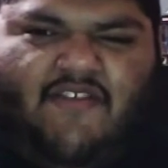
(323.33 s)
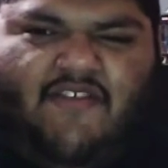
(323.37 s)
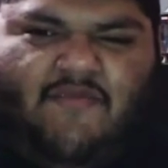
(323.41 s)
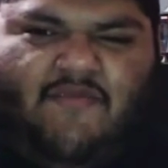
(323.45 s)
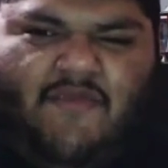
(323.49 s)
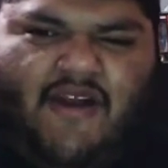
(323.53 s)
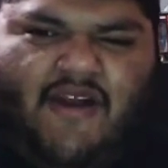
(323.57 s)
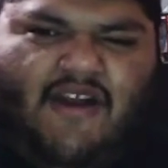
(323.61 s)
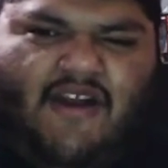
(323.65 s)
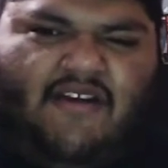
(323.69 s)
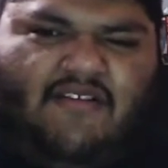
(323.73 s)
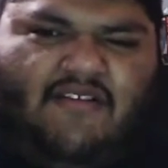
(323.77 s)

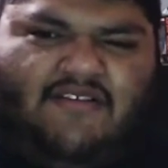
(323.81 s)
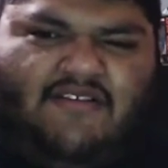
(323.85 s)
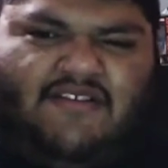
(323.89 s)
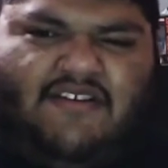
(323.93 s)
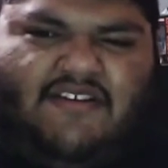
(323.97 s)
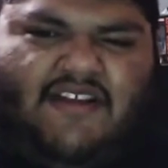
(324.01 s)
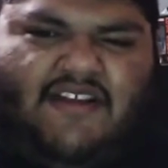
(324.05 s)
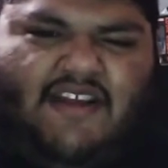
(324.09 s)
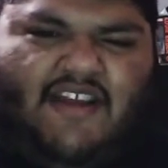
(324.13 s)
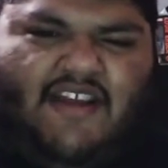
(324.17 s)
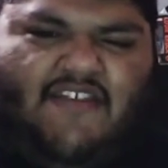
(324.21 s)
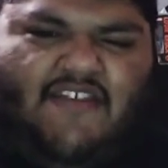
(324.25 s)
Miles
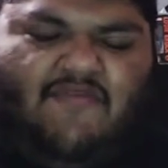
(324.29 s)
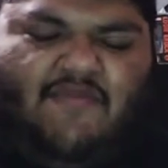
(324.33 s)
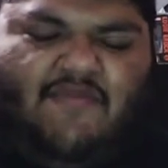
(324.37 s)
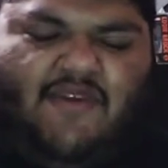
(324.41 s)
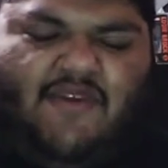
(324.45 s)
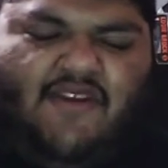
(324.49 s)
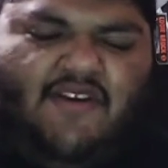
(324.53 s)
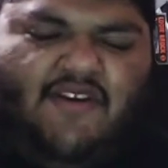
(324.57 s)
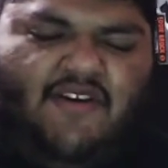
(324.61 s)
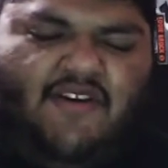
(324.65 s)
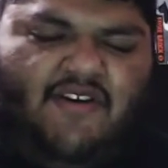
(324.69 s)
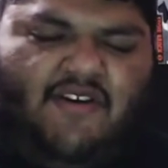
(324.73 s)
and they gave
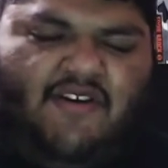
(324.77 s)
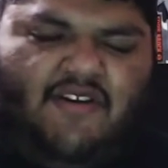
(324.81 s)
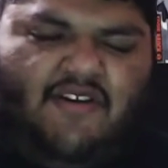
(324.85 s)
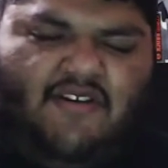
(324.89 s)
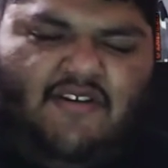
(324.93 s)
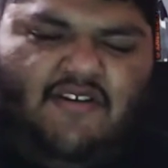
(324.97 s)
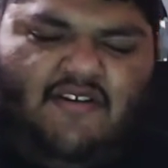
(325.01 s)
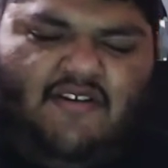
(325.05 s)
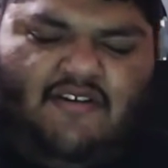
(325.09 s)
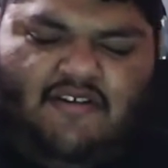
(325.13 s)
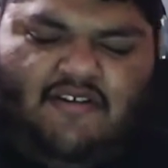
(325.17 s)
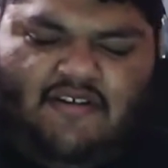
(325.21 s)
Peter
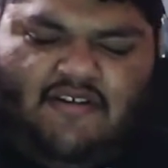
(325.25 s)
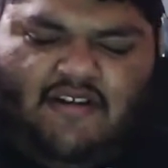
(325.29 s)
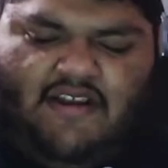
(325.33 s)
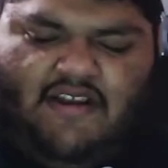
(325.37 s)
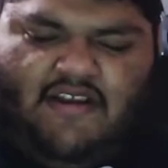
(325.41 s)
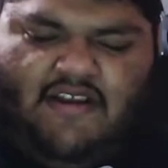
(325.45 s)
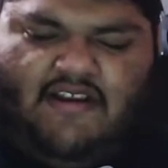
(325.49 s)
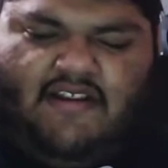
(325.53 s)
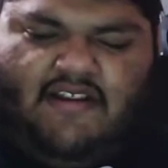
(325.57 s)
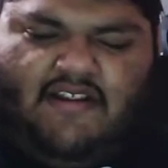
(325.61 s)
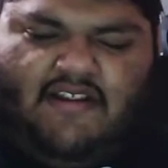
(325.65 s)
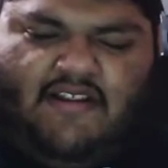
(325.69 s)

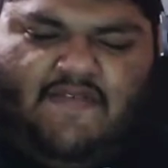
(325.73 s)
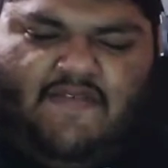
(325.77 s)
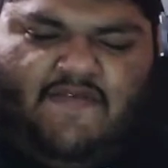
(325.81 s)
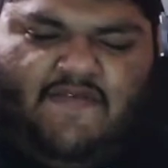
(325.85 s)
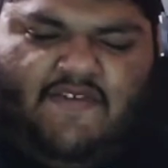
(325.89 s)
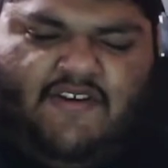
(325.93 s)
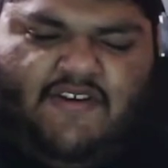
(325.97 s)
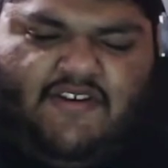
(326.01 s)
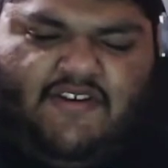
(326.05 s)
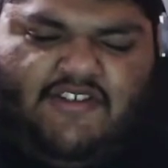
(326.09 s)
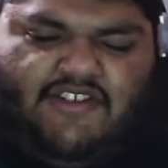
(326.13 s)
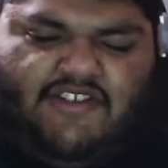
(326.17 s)
kind of
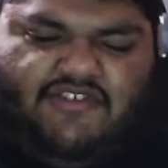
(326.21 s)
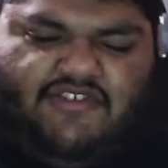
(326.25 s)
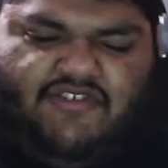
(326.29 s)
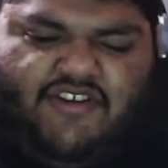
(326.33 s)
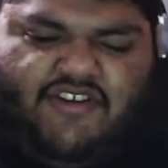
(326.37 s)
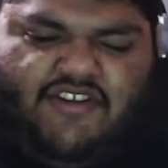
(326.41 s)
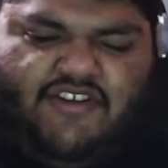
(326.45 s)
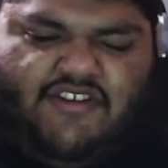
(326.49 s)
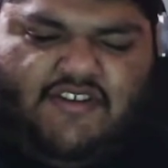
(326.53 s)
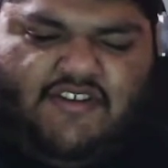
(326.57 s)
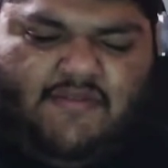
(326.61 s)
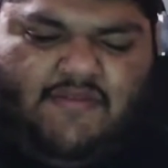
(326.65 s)
different
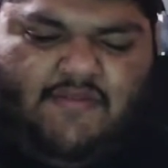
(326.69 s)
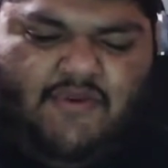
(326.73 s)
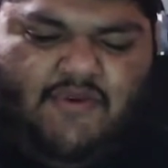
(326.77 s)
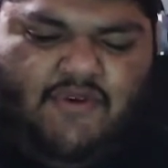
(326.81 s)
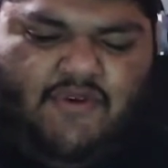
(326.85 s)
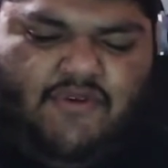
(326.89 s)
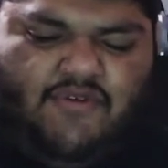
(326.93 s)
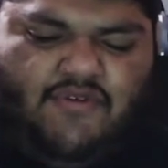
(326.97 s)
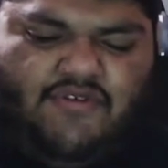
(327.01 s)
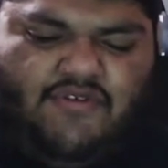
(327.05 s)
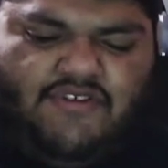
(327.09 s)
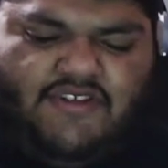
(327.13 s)
streets and
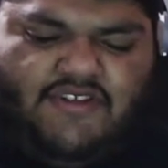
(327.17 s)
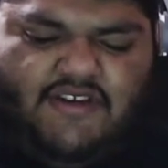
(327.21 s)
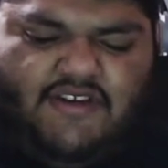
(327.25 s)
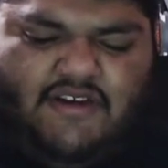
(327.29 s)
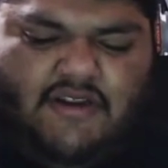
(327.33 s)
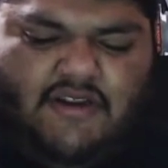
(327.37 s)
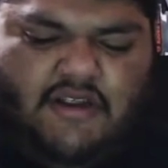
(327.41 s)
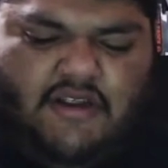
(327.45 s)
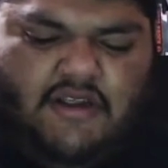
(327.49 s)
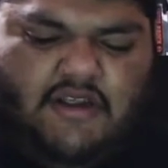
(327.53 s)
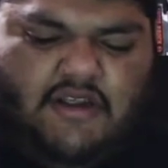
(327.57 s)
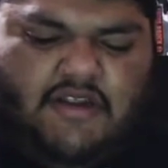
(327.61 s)
poles,
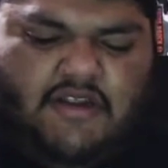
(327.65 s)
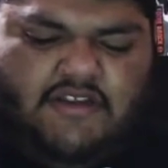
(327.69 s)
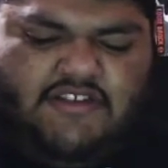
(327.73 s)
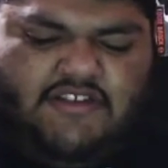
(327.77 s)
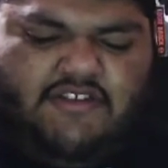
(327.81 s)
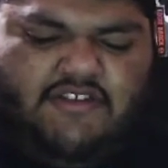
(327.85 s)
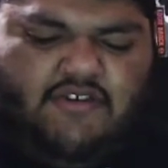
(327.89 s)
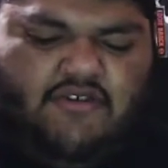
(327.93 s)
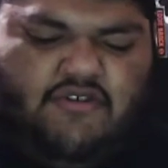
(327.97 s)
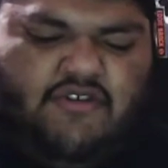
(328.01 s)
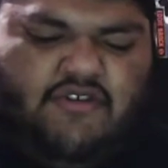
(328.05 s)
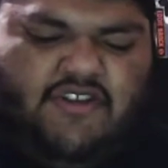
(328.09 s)
and
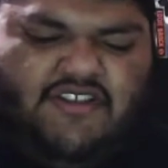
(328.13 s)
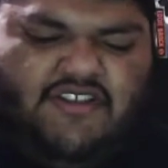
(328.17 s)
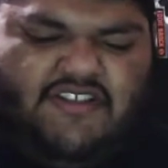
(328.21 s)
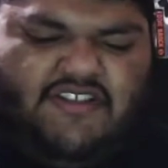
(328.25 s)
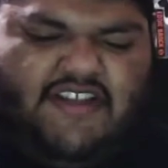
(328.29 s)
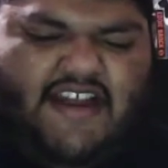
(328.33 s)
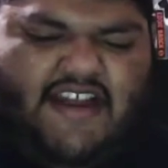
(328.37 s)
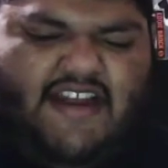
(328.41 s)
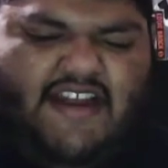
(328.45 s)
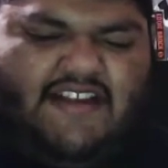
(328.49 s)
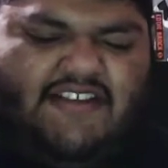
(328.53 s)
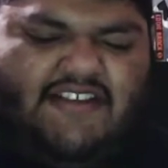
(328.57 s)
so all the
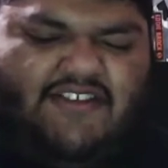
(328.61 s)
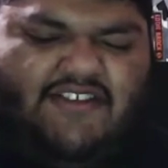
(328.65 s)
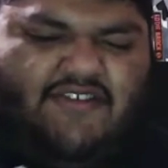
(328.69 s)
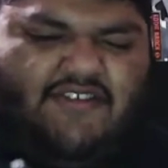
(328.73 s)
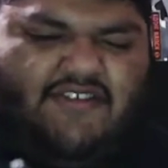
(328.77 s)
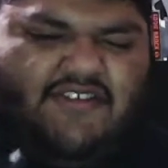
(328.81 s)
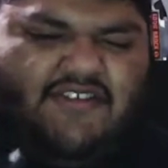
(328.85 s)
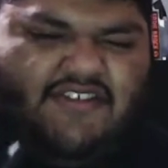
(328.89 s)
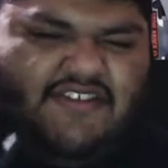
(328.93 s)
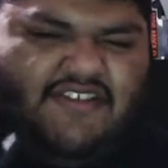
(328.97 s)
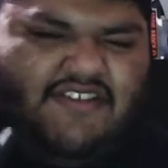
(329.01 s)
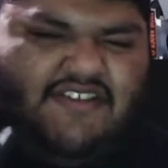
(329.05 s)
stands
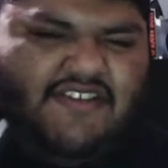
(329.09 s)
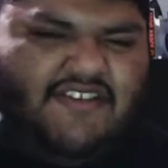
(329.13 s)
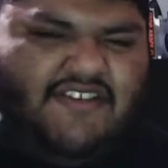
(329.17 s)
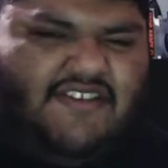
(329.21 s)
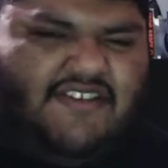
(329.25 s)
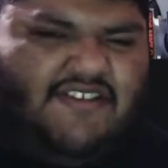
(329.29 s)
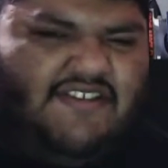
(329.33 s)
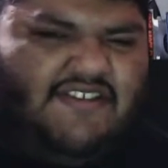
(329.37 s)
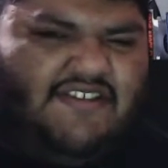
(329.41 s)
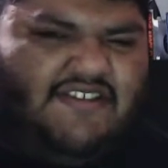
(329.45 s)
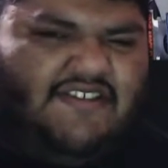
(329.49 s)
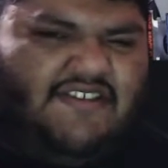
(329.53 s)
are
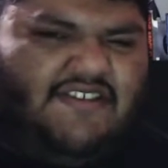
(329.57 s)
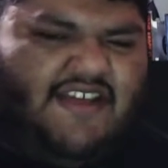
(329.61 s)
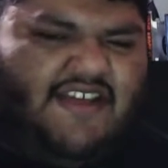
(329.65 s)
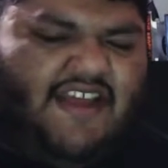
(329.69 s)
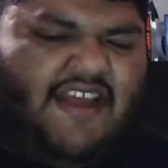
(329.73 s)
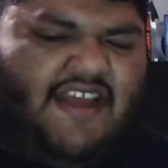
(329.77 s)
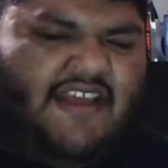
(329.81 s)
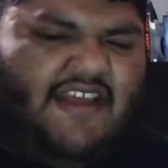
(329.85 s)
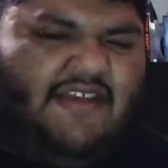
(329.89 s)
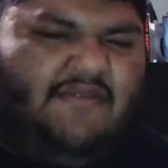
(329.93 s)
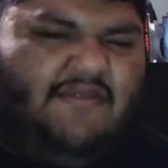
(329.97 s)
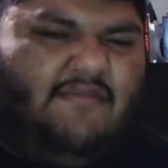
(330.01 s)
the
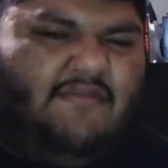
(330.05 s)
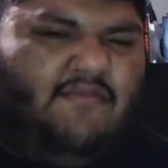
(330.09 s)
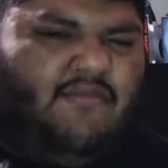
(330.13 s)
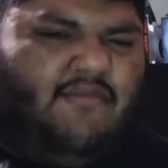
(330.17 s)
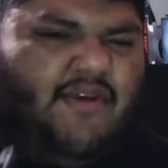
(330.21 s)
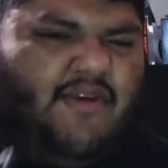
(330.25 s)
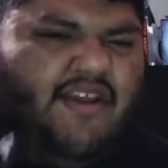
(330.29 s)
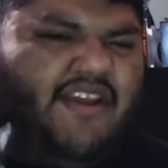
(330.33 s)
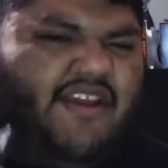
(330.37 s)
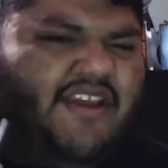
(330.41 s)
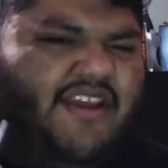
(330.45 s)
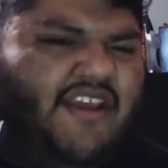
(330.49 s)
same
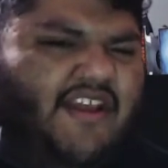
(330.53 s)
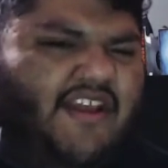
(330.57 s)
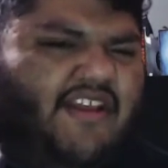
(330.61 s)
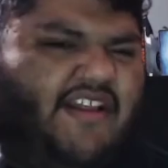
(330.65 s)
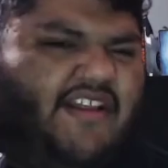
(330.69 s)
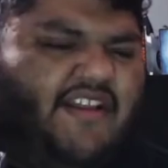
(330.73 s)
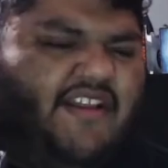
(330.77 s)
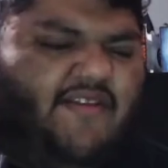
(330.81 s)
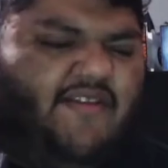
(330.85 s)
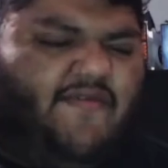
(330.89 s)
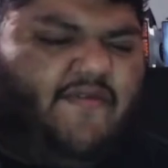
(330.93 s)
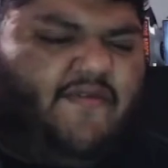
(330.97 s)
but yet
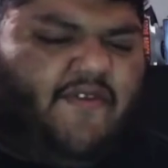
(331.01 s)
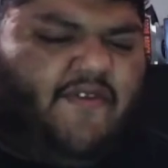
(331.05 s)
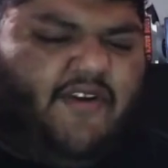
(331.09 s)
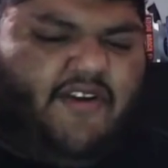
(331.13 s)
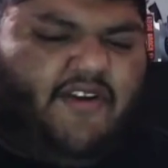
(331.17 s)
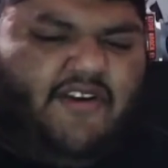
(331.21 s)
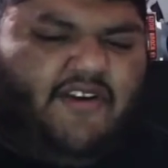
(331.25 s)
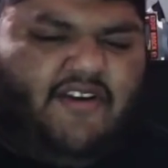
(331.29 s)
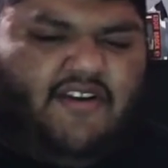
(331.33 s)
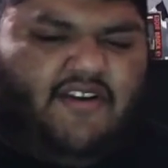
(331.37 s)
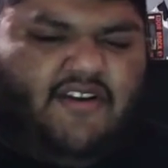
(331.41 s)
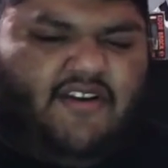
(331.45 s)

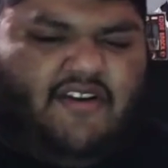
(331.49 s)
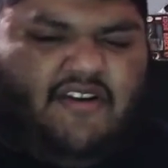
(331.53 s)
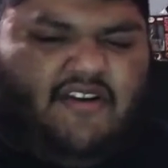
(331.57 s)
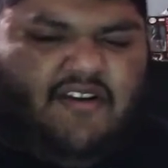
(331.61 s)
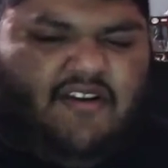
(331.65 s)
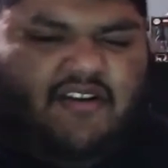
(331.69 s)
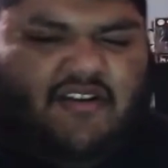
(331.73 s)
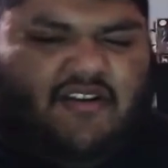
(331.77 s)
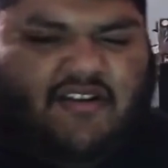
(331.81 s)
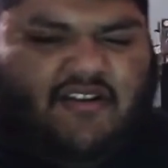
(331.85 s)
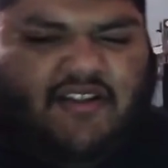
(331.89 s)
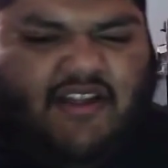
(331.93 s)
different.
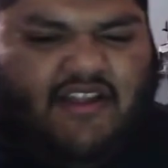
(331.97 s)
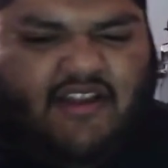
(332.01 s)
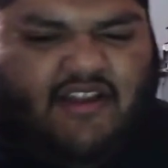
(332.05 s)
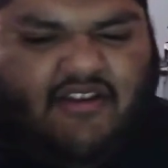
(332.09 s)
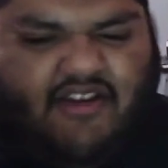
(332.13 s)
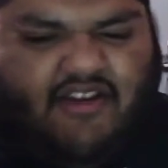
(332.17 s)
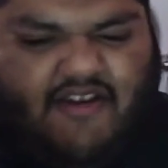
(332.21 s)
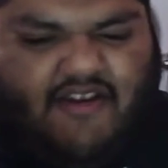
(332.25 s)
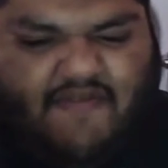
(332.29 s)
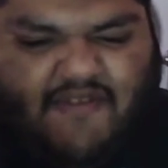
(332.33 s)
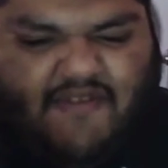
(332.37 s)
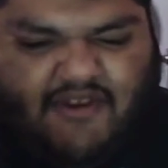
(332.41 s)
They
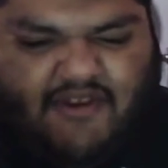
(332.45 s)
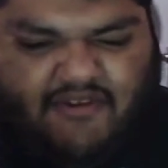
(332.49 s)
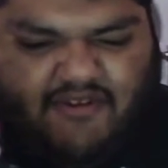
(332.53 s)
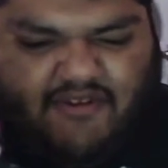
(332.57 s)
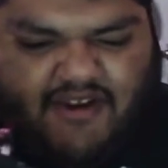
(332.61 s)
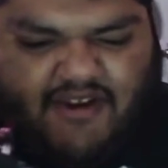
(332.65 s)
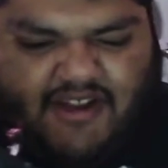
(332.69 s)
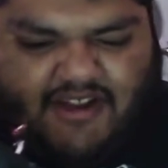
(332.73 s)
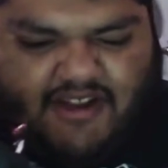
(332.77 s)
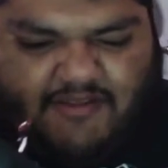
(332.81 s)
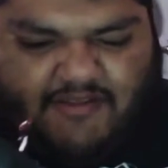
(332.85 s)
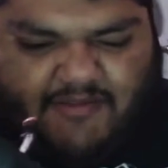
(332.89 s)
all have their
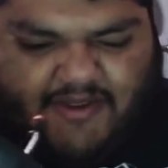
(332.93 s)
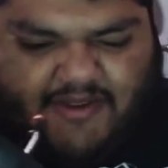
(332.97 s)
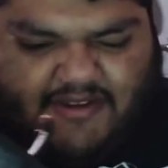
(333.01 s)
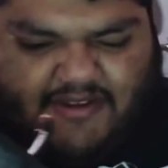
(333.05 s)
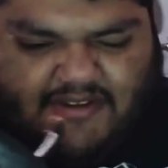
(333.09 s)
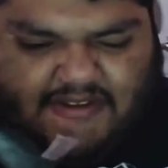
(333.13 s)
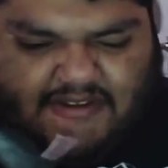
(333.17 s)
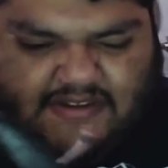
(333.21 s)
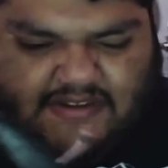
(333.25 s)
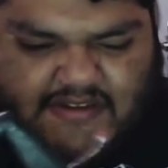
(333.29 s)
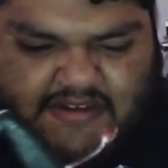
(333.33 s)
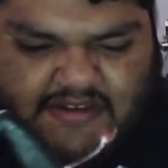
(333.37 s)
own
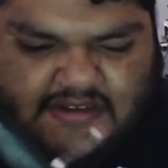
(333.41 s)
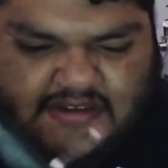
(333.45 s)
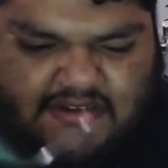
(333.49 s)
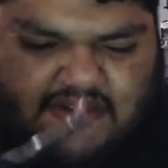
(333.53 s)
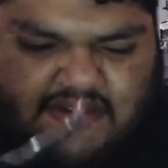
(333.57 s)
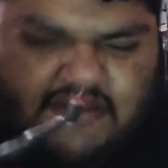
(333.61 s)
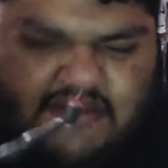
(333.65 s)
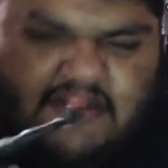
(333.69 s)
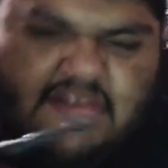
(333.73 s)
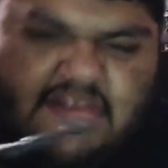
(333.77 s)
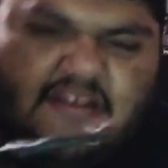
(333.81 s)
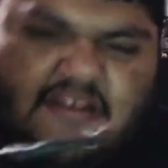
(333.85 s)
elements.
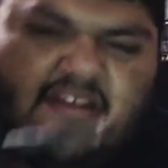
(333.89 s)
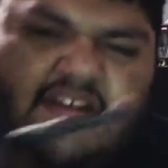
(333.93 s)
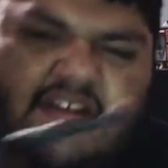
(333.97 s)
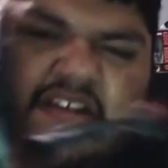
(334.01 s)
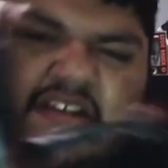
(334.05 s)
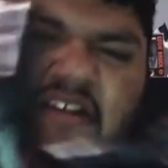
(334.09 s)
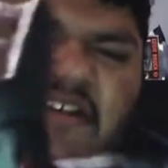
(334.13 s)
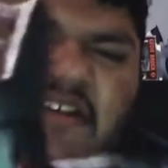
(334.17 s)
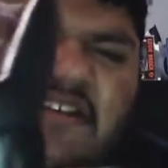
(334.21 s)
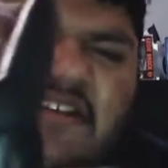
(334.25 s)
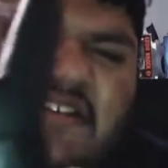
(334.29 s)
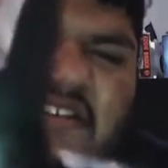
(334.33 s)

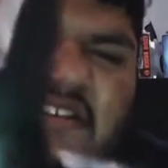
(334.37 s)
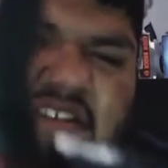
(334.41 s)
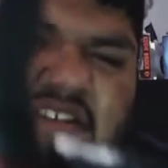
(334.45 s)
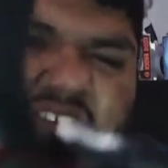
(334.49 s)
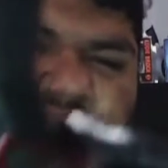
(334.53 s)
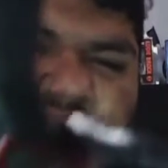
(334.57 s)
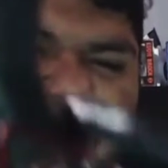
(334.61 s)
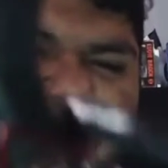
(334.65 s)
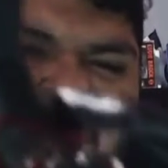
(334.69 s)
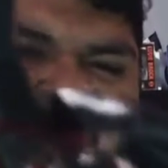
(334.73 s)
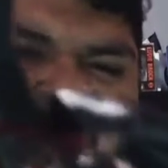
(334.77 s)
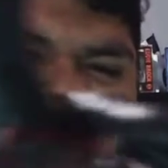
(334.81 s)

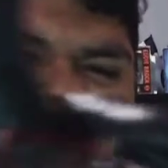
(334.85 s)
So